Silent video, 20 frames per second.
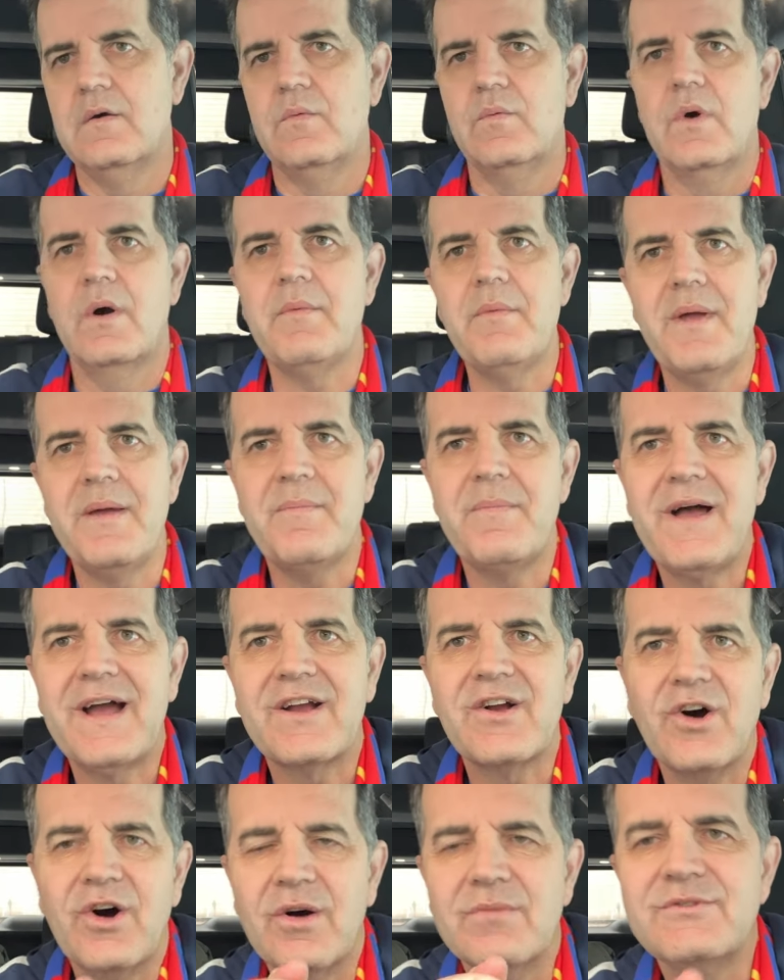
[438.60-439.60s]
Well, made it back
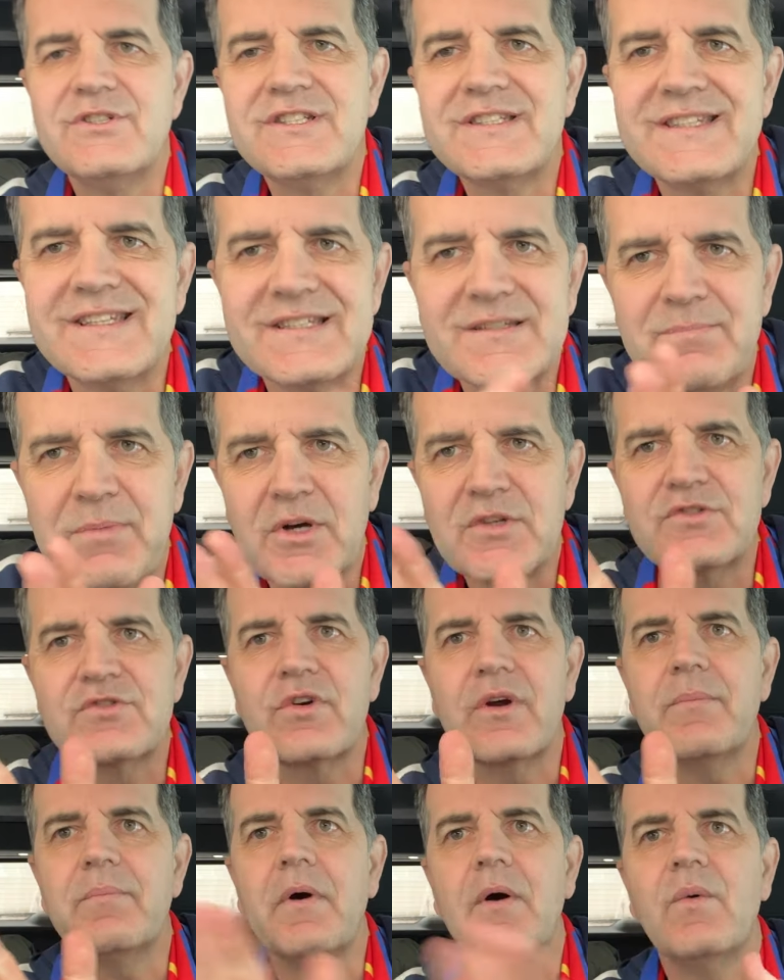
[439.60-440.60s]
home. Just as a
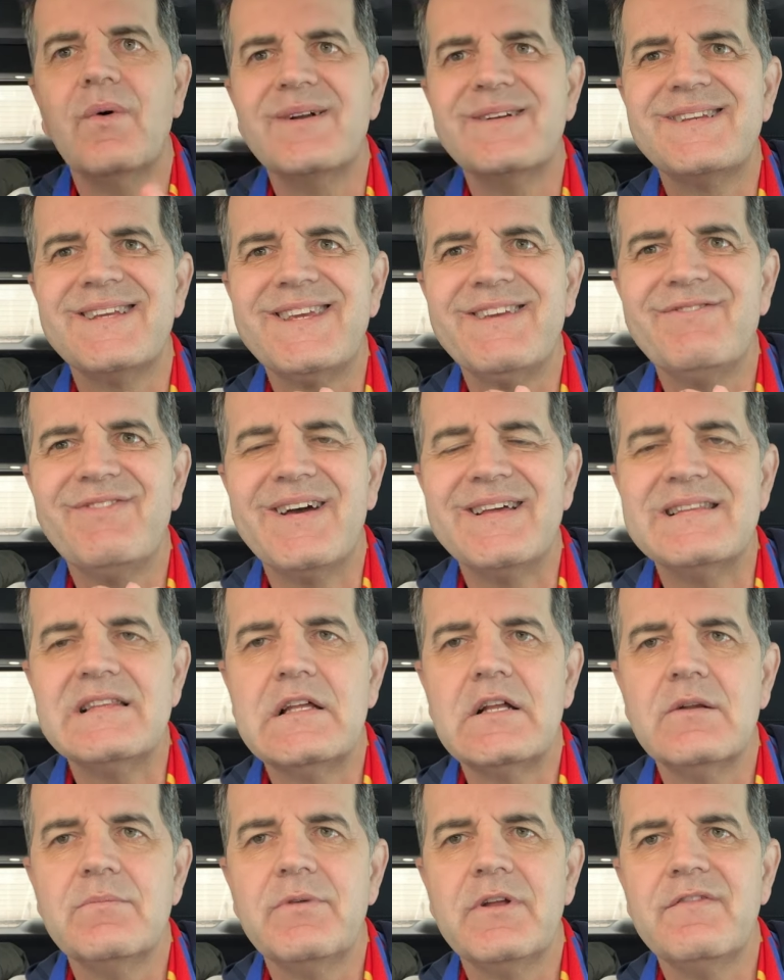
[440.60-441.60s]
postscript, I wanted to give a
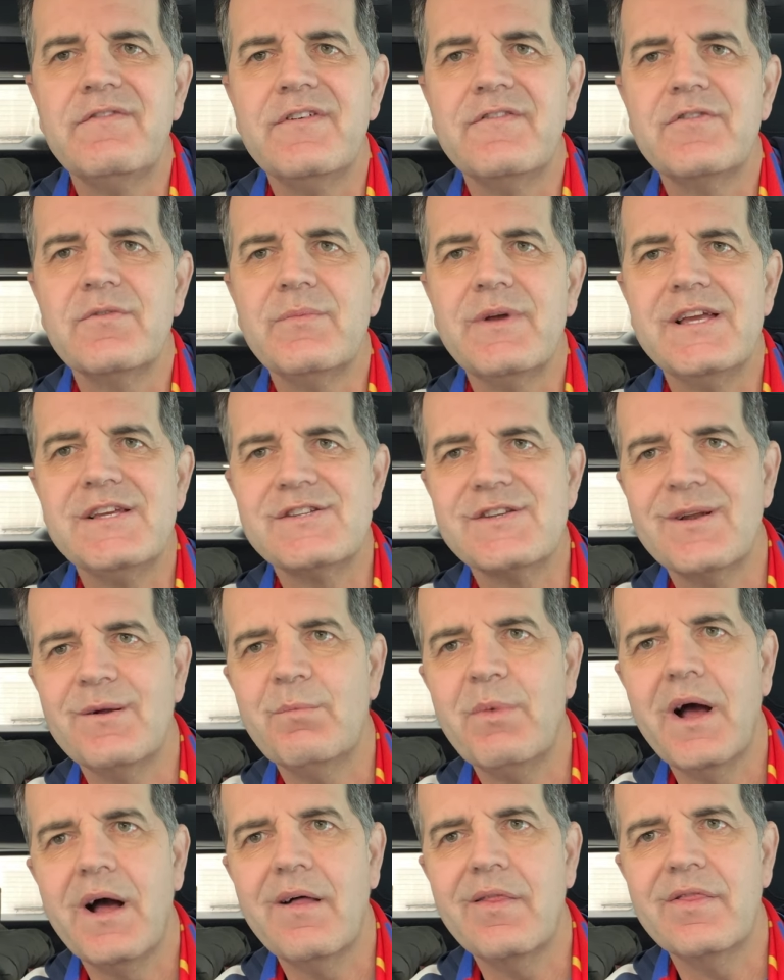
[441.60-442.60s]
little bit of information
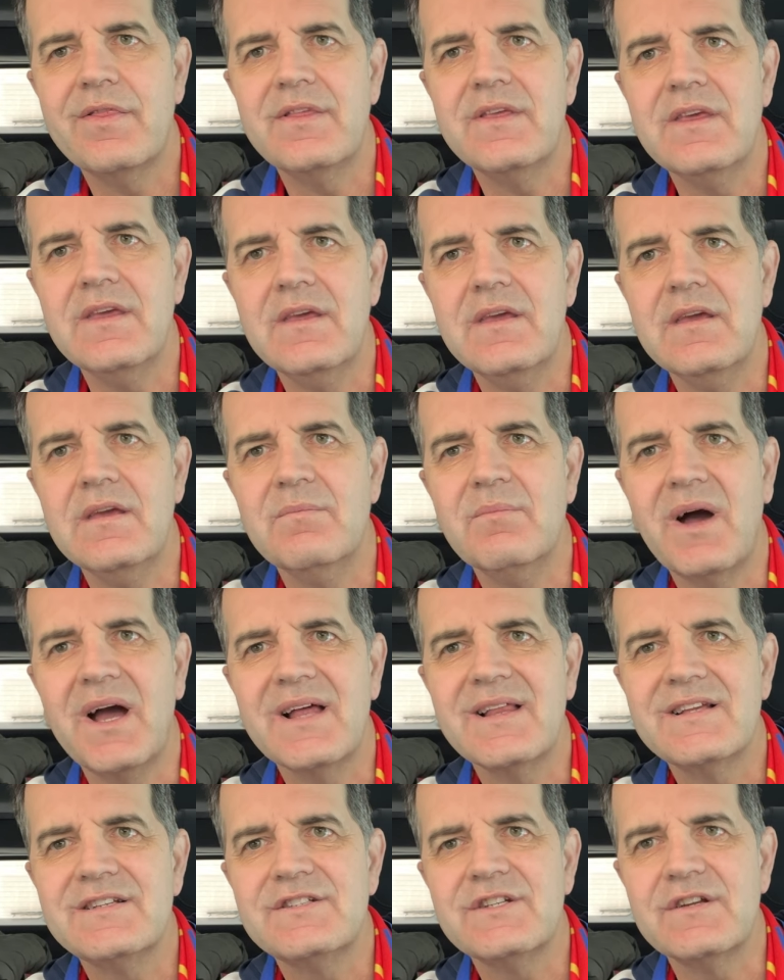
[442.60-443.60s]
about the
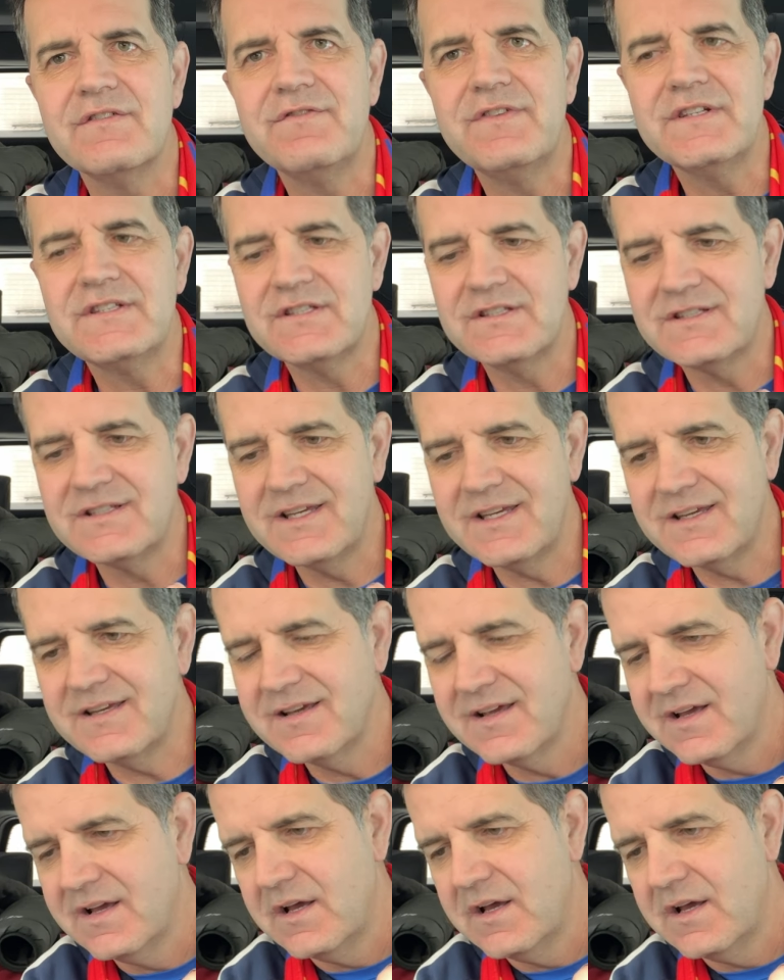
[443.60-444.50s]
mileage and efficiency.